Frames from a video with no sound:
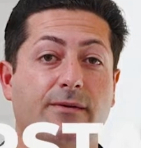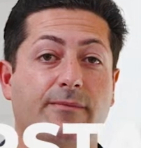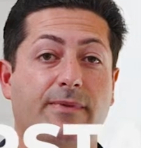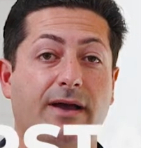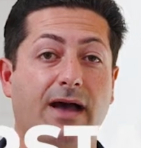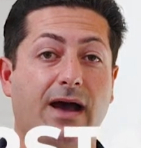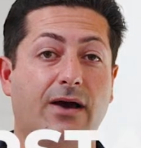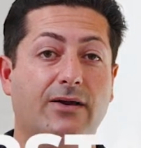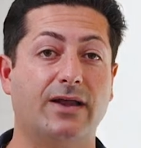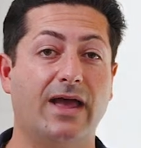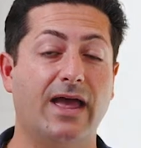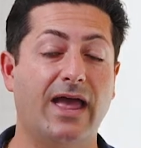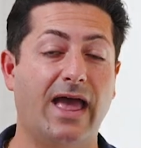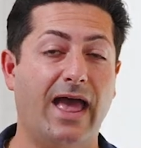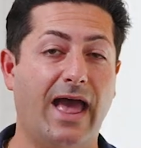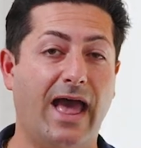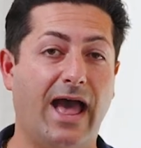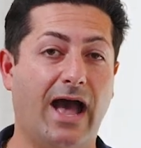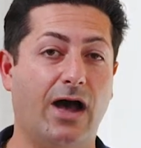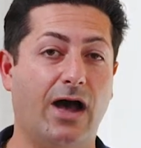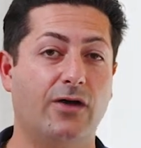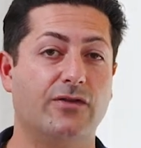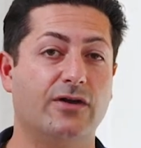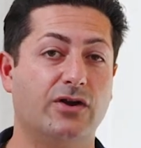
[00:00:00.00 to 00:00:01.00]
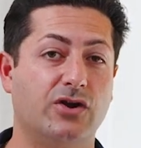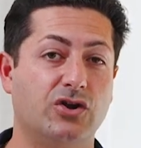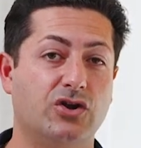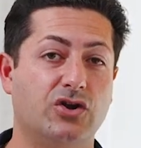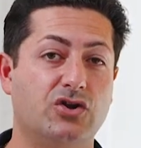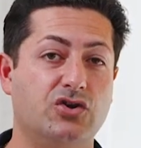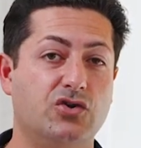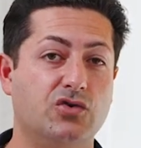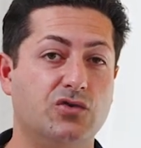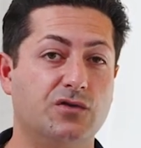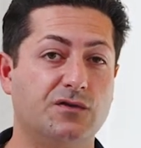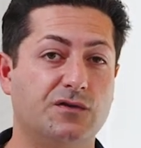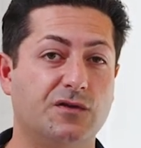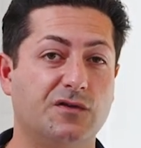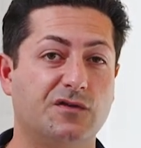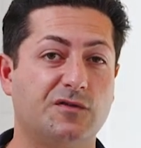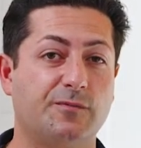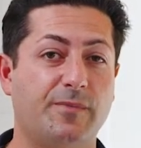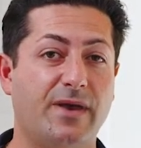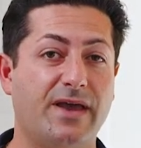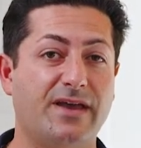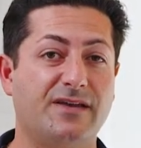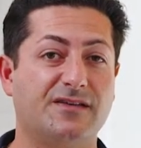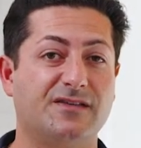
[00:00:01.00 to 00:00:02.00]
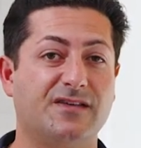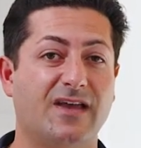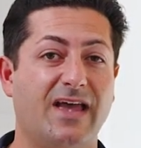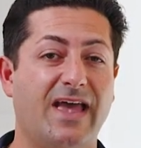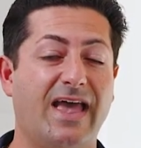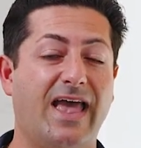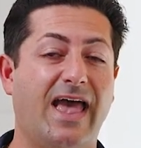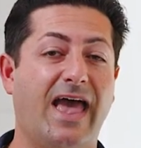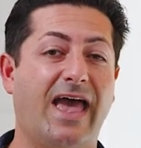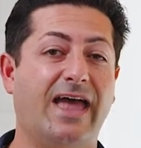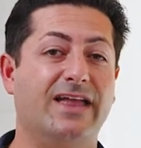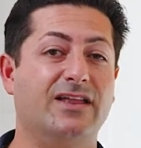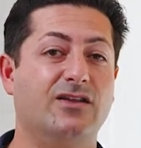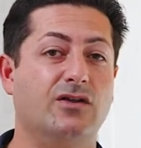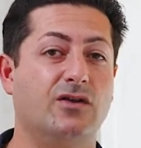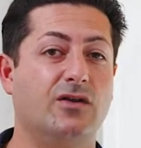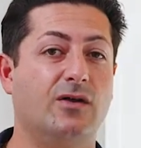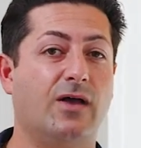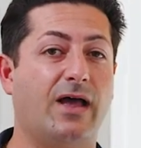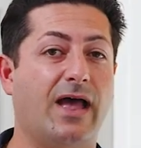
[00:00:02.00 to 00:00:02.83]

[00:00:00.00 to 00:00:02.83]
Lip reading: about how they're going to use the space and